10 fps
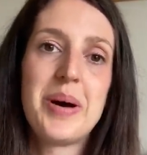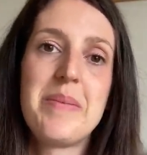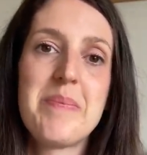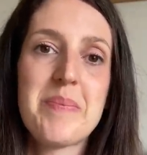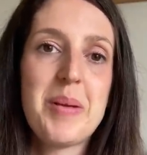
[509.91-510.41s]

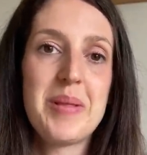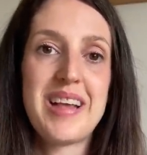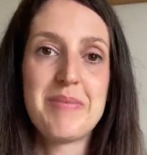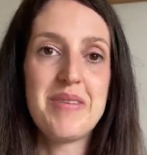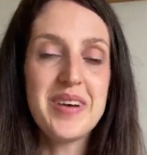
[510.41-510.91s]
one.
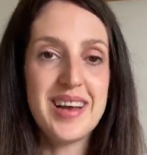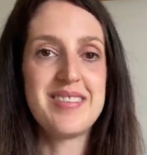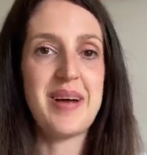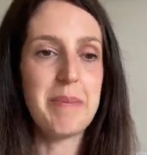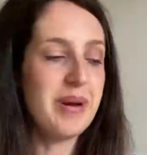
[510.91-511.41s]
That's my
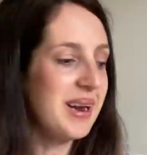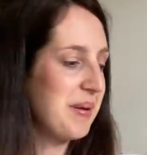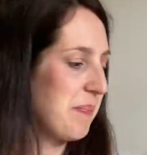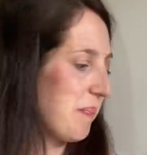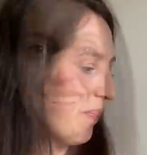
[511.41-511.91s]
first fabric.